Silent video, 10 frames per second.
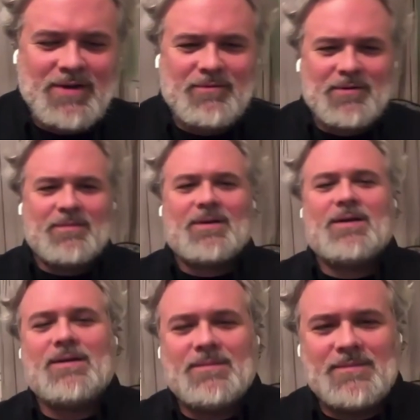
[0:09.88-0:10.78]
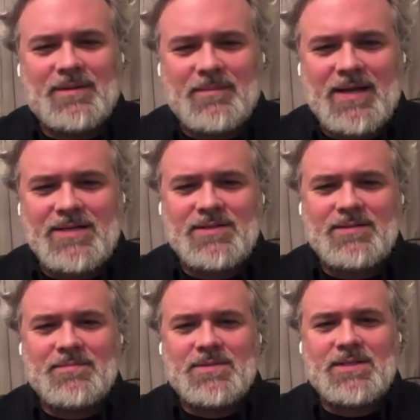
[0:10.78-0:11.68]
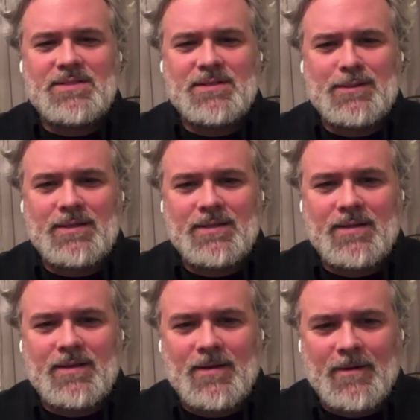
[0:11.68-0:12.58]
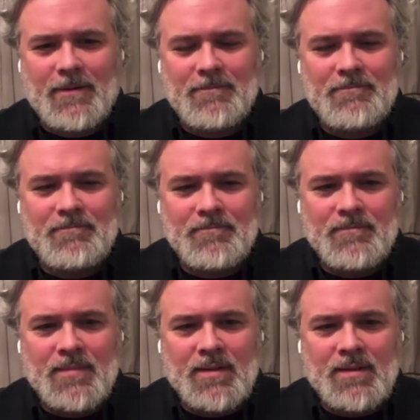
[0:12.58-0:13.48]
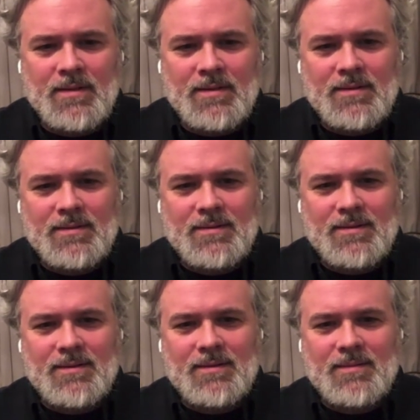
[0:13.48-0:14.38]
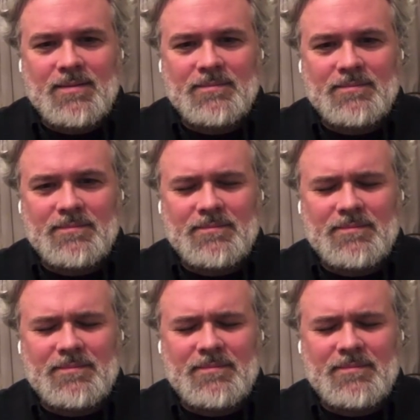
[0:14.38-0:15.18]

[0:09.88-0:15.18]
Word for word: you never um, imagine such a thing. Um, um,